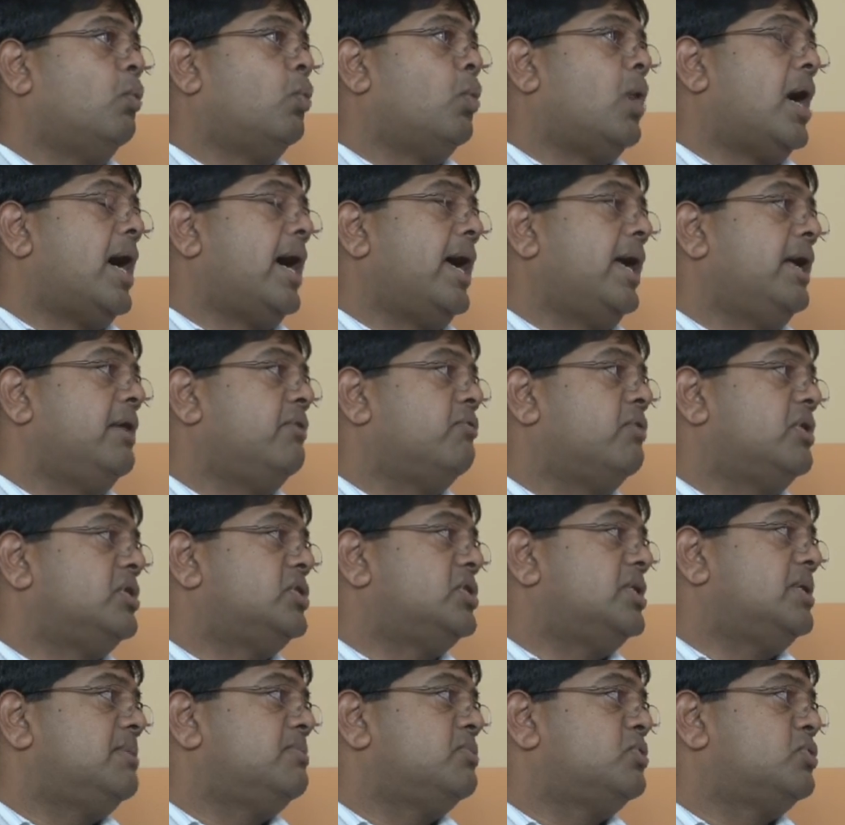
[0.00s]
why
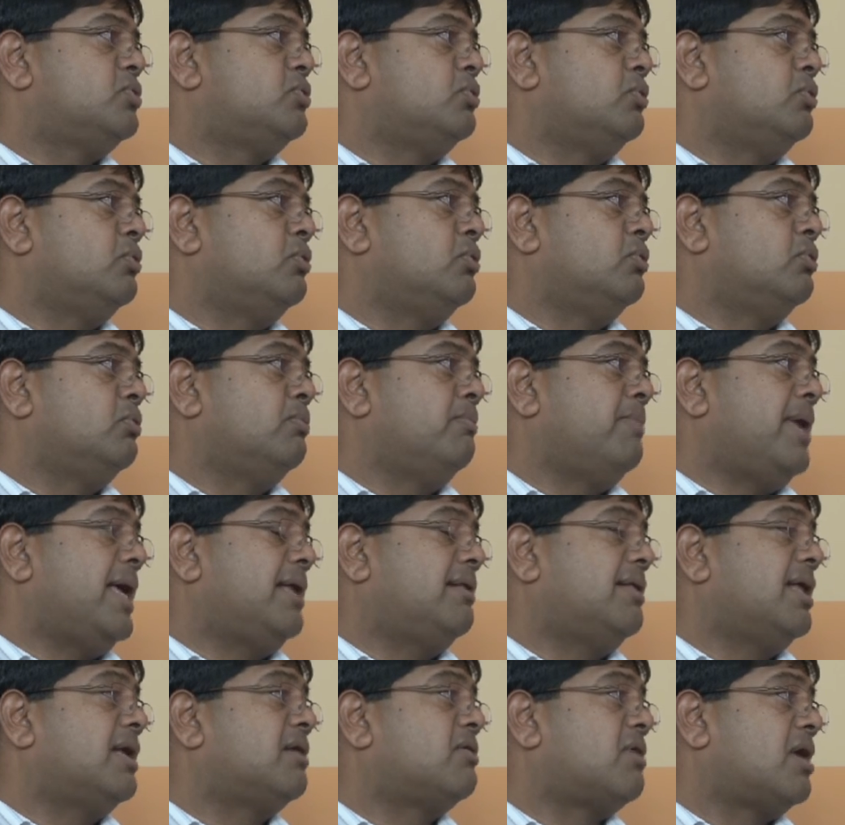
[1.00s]
regimes who
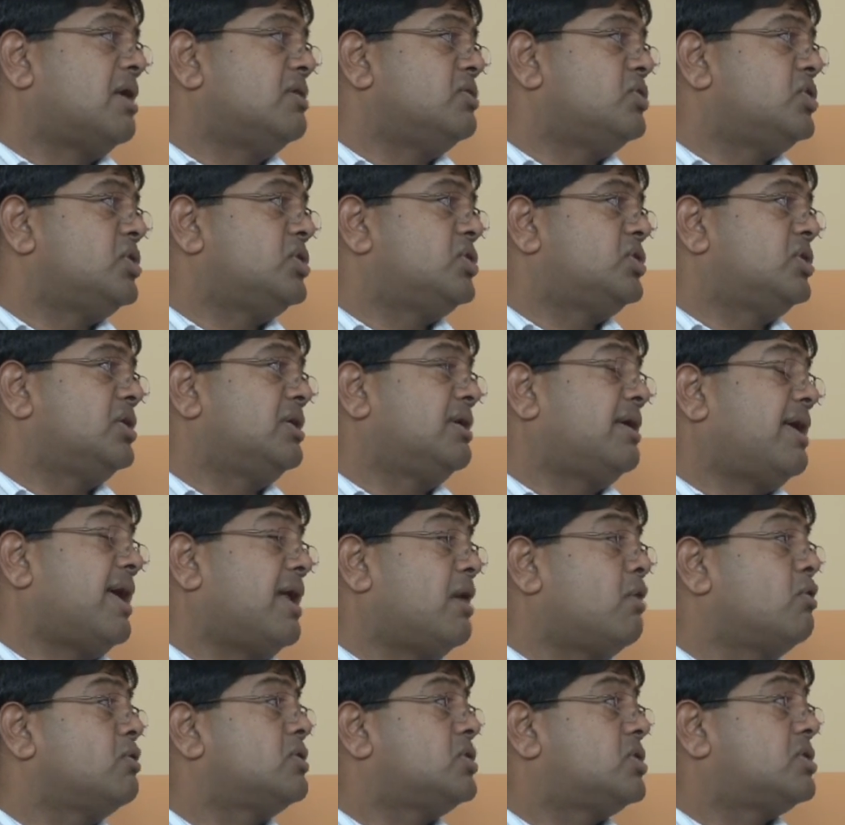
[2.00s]
make that transition
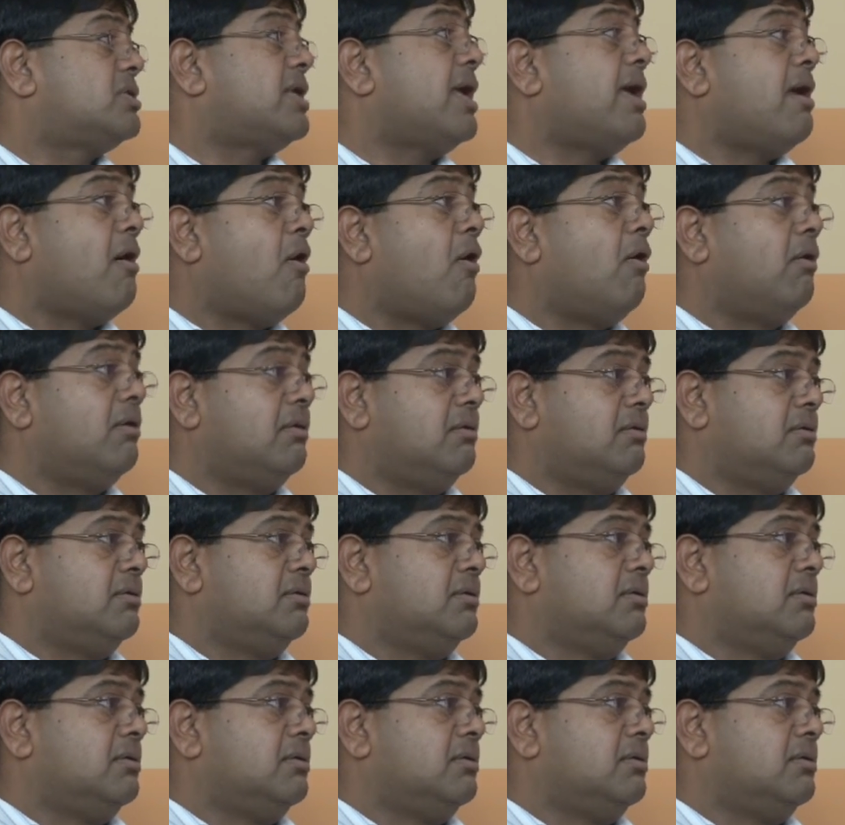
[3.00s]
cannot stay on,